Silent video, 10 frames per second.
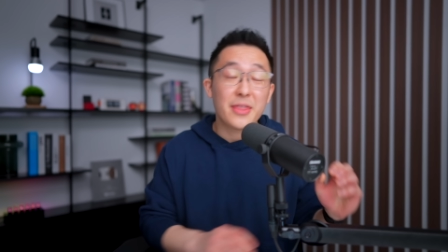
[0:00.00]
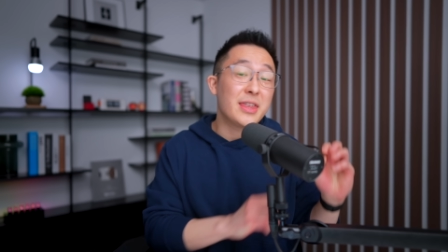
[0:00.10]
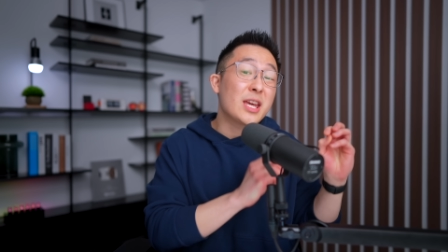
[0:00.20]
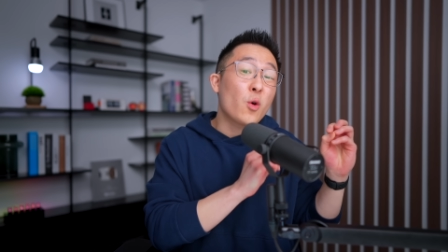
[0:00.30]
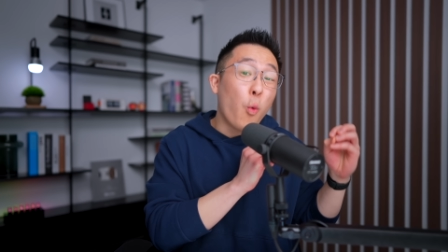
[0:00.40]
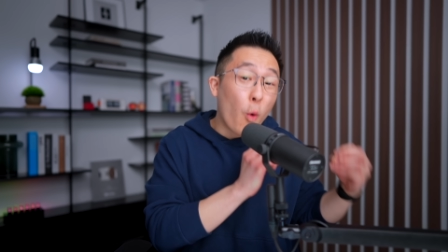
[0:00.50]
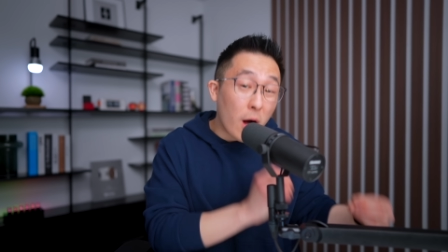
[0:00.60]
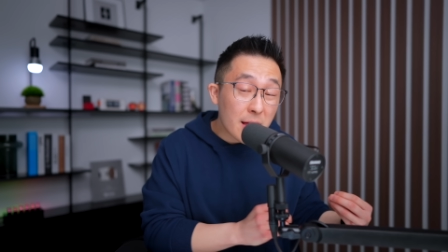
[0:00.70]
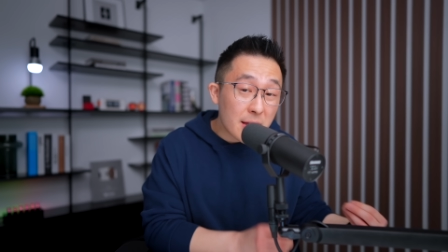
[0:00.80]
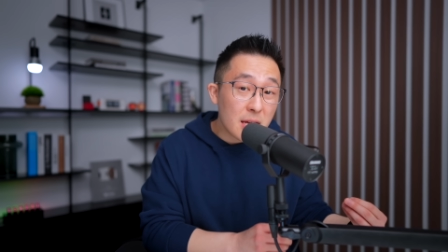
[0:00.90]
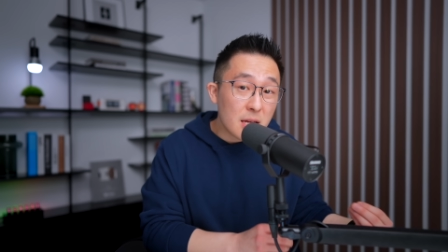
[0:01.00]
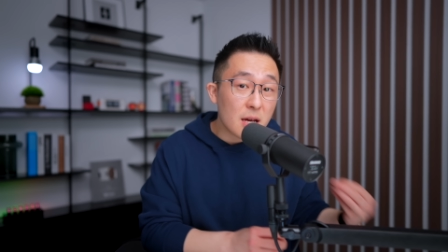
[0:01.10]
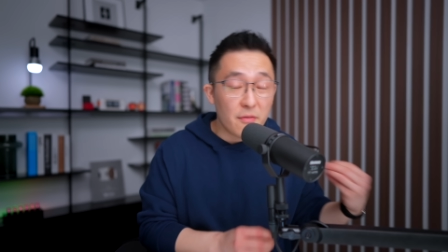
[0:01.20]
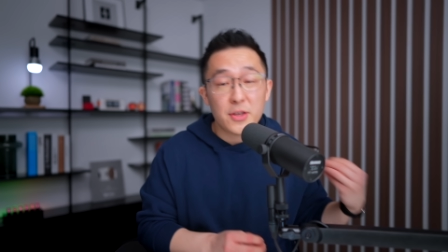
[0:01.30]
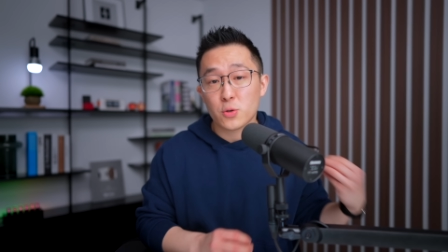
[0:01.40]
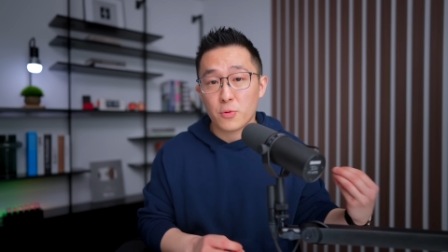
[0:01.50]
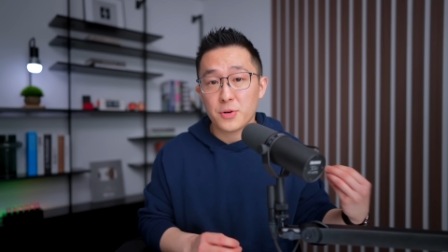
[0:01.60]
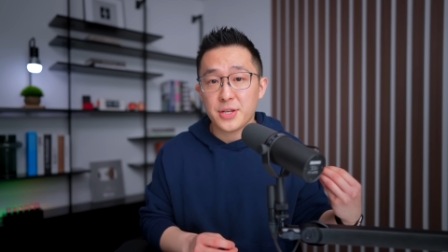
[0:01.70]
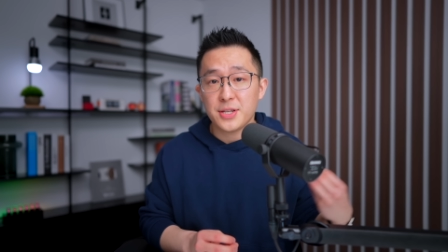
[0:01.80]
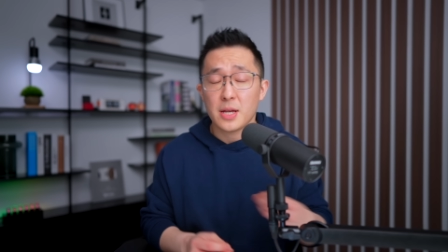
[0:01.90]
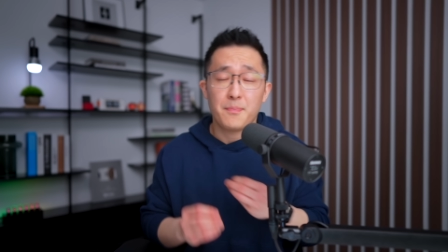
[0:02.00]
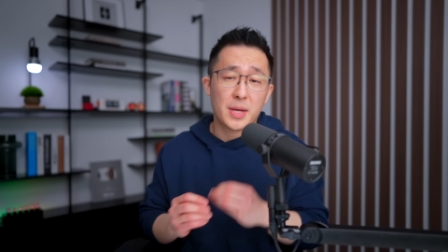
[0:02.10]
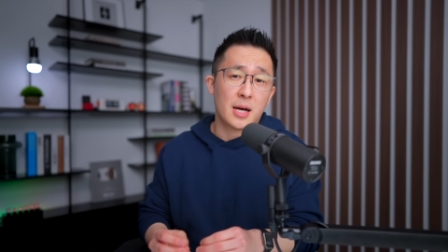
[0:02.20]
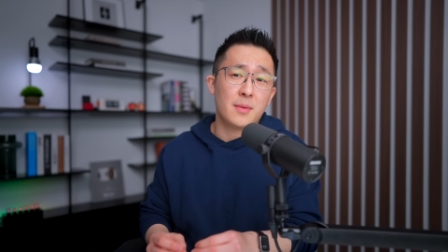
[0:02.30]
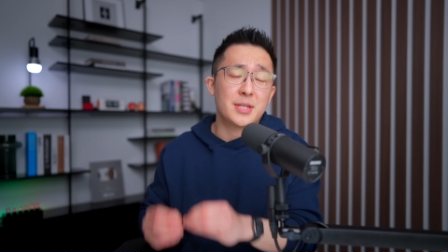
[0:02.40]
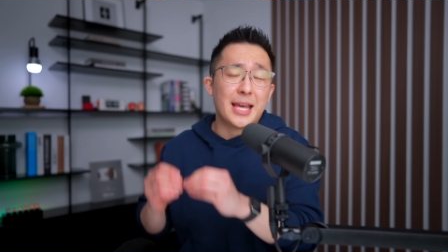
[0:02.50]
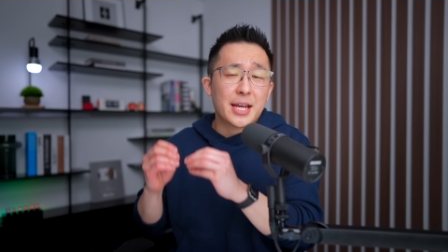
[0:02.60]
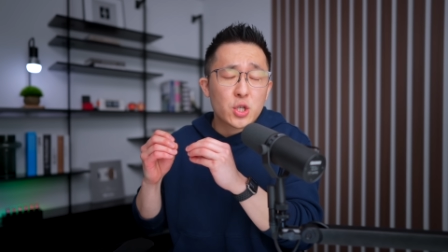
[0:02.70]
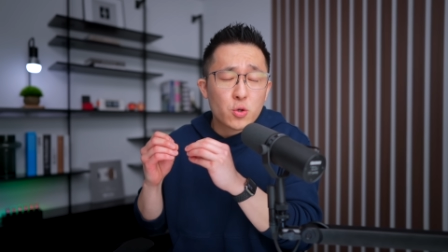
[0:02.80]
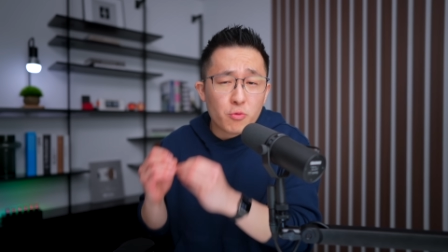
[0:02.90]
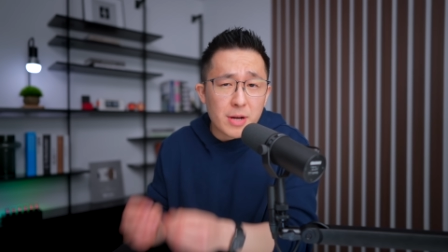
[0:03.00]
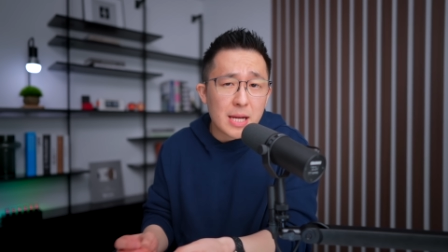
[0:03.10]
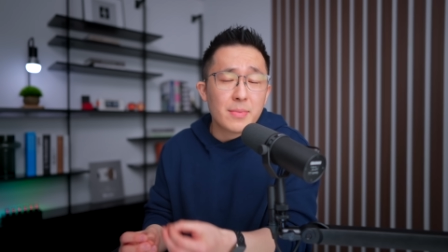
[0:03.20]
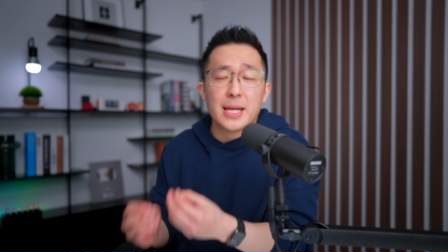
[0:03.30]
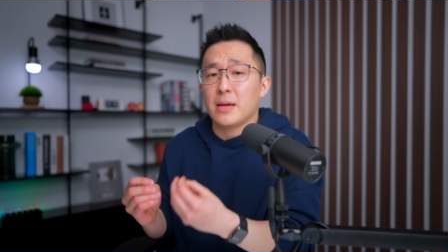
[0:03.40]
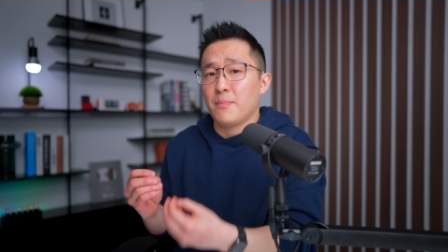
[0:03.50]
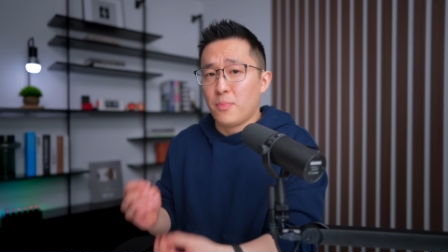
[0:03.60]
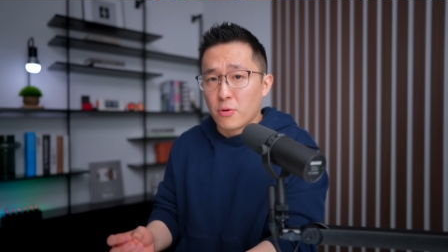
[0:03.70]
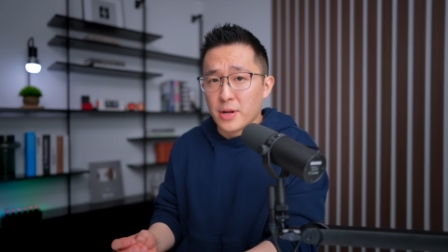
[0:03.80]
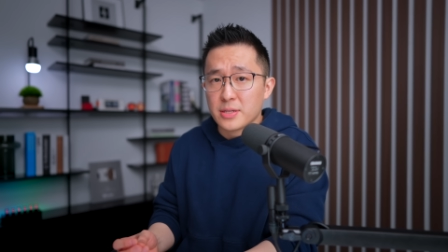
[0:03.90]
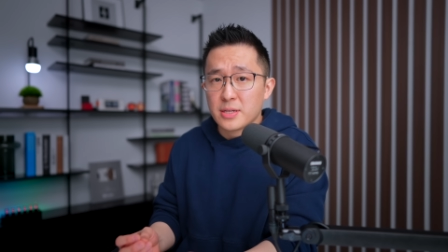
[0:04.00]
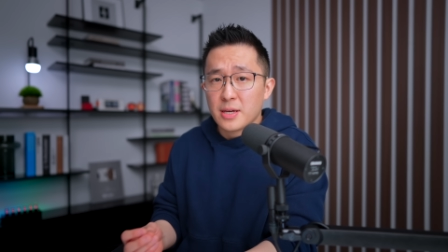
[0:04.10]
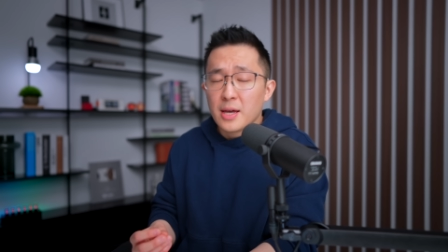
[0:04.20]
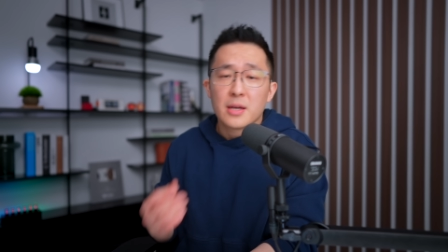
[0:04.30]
the quality of the sources becomes extremely important.